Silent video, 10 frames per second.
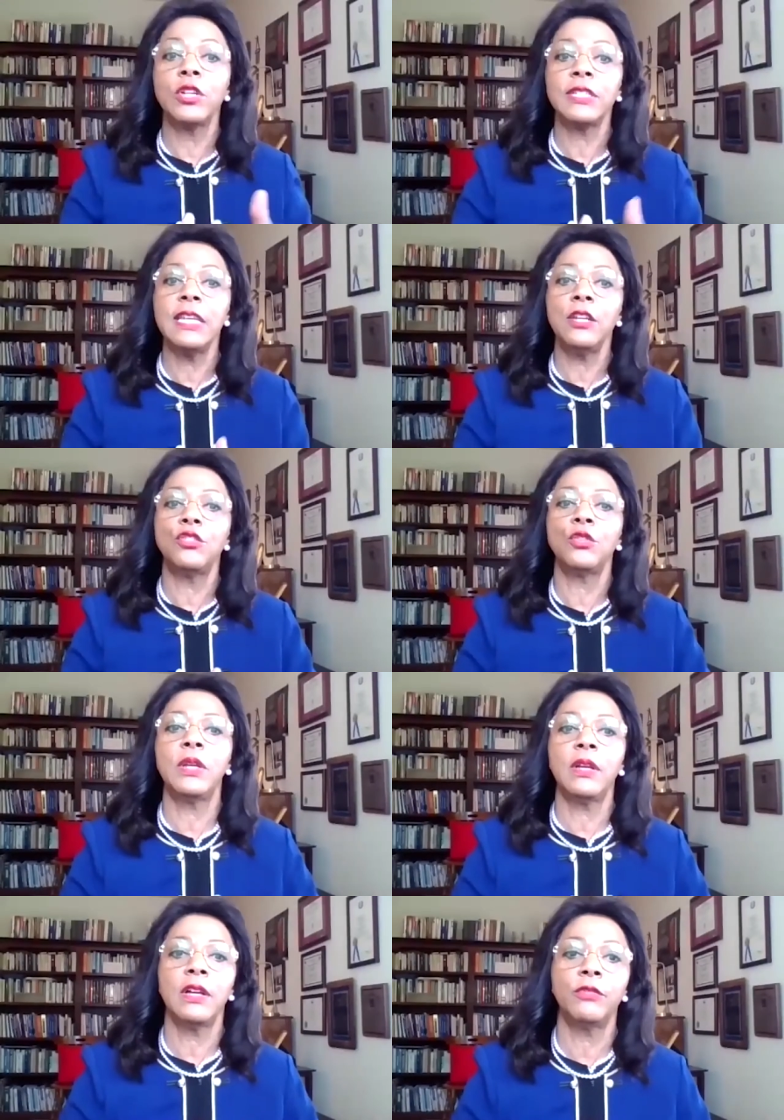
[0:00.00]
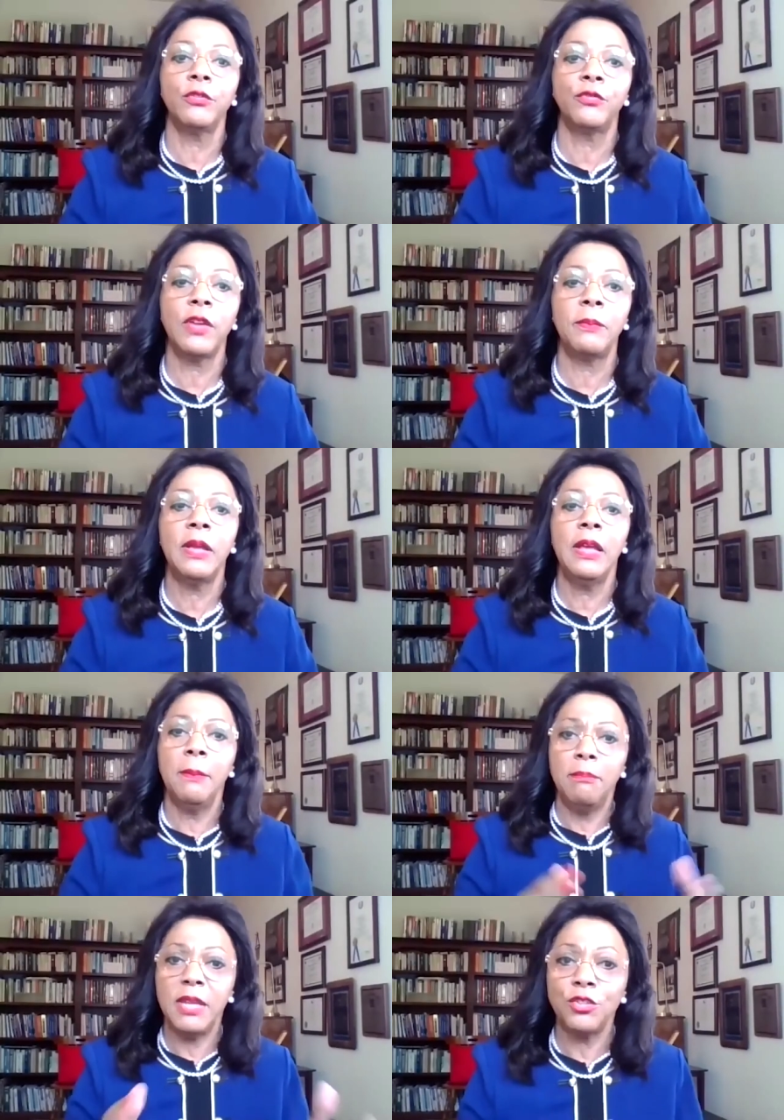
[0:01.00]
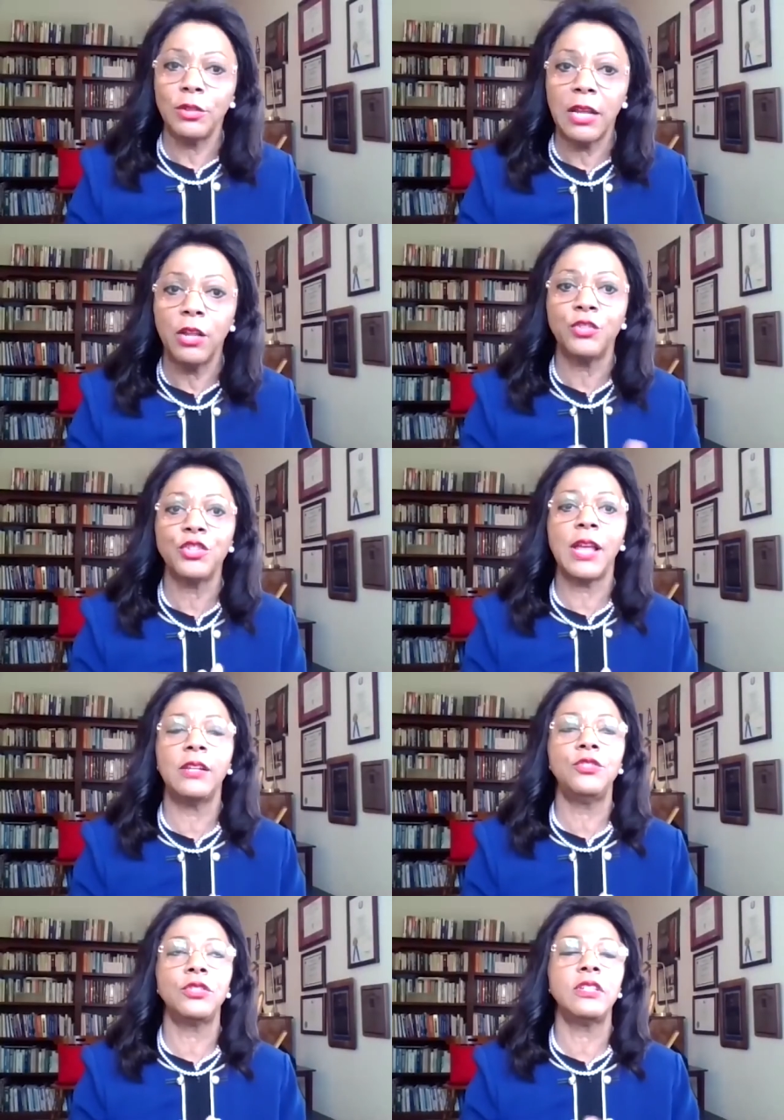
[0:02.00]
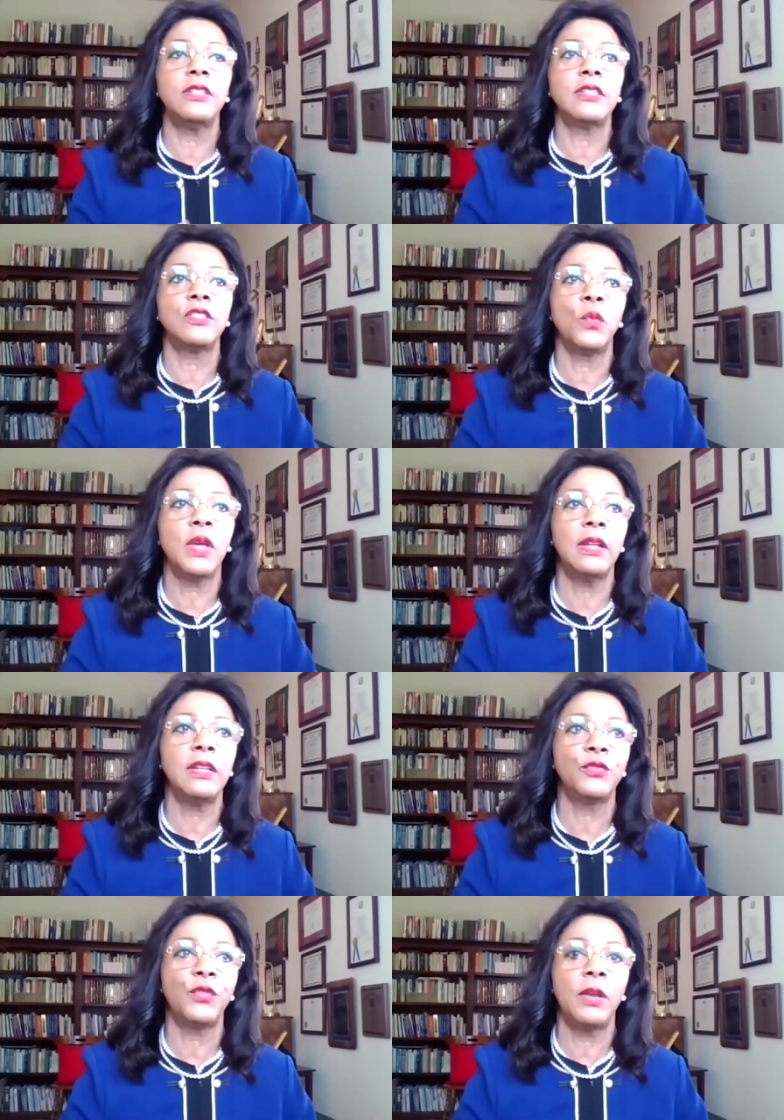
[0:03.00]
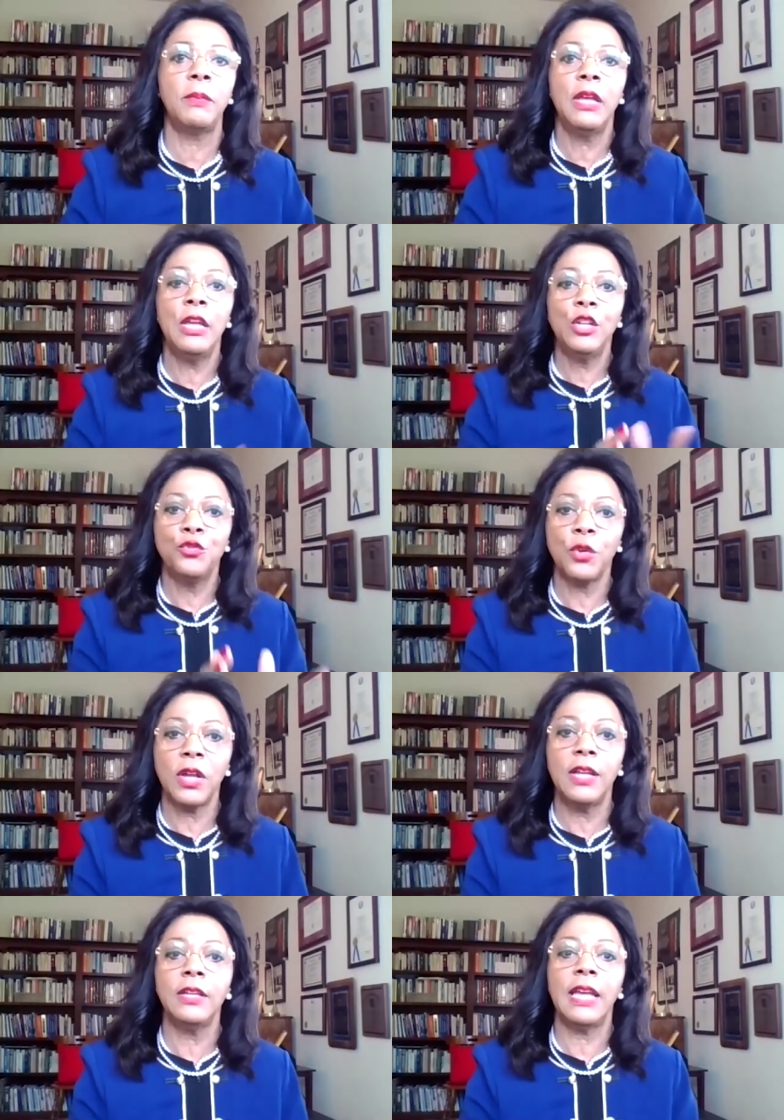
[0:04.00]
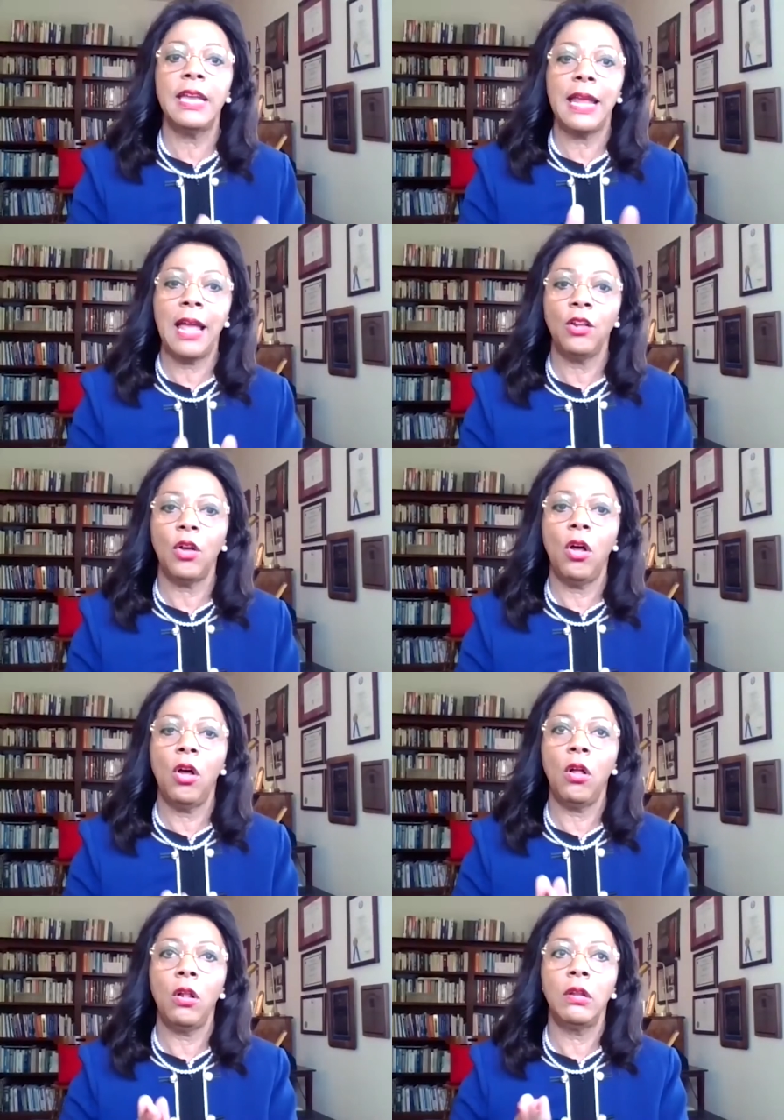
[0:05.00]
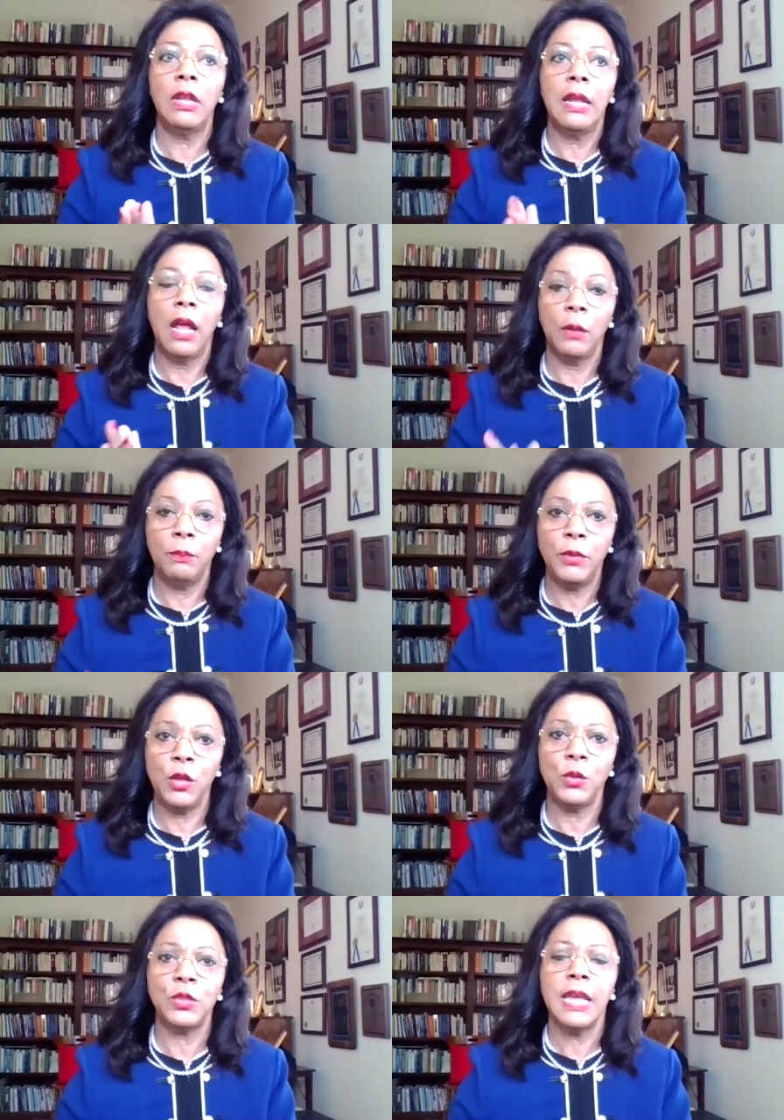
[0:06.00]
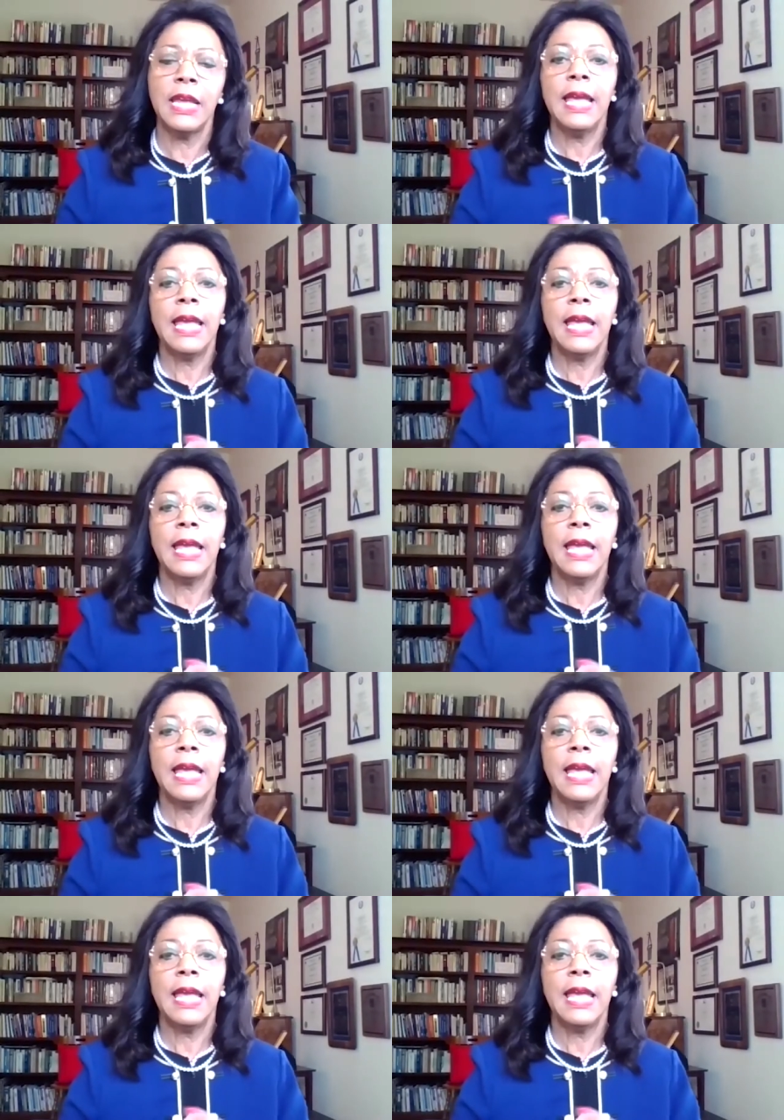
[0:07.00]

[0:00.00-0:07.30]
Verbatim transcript: or seeking to recover from mental health challenges as well as from drug and alcohol abuse.